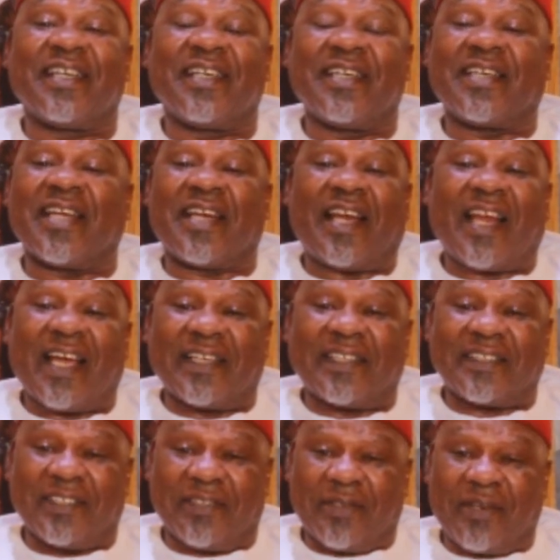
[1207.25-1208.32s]
in
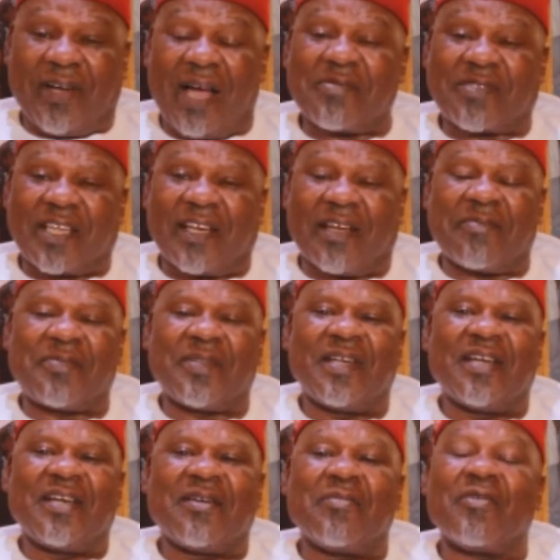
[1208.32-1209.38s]
Netherlands, Amsterdam,
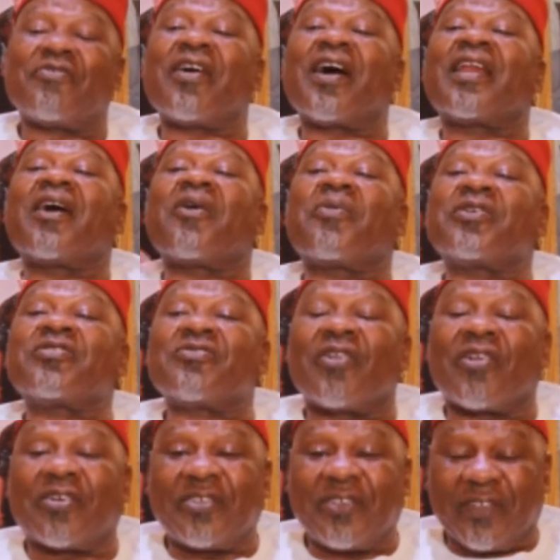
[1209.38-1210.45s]
before I now went to
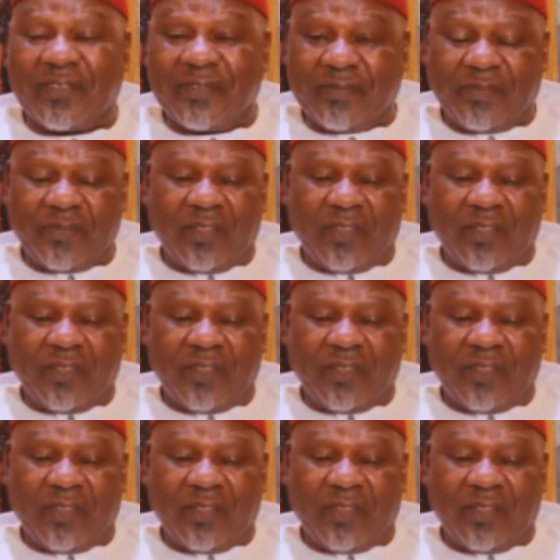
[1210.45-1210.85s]
London.